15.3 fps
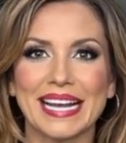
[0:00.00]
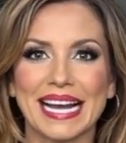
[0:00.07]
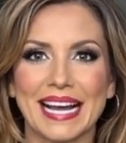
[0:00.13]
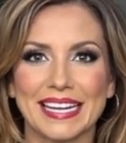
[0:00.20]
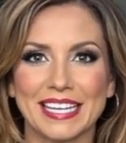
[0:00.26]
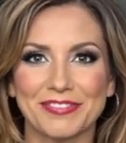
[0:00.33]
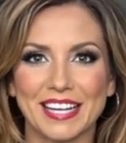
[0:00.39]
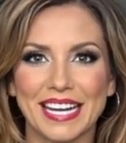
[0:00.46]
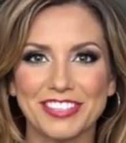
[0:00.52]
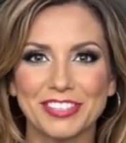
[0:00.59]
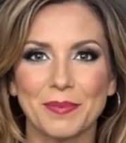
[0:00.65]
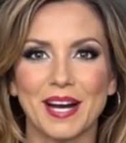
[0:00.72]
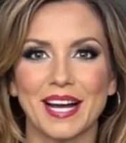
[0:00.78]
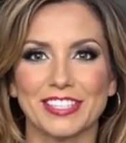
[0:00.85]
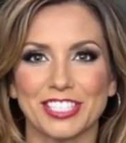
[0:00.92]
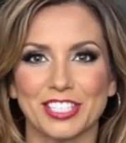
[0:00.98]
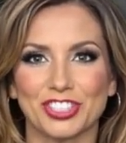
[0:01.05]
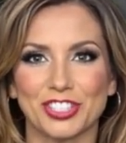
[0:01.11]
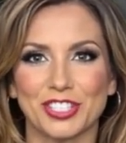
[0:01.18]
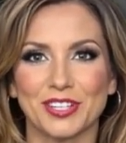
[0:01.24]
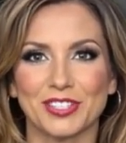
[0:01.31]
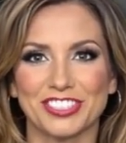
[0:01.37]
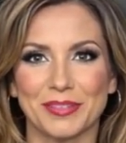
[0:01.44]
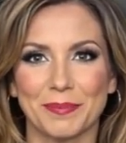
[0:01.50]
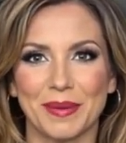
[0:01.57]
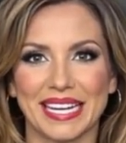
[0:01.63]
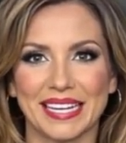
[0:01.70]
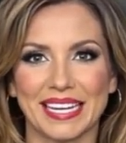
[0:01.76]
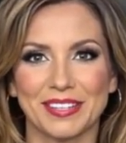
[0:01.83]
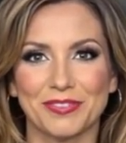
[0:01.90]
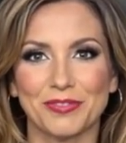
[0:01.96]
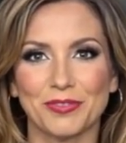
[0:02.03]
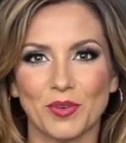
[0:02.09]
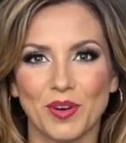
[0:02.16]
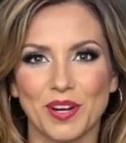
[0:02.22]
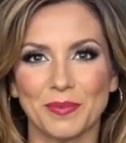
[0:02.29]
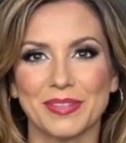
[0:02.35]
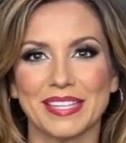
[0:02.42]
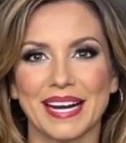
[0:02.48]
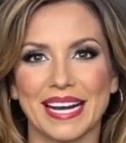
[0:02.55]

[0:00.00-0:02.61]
and advanced practitioners make informed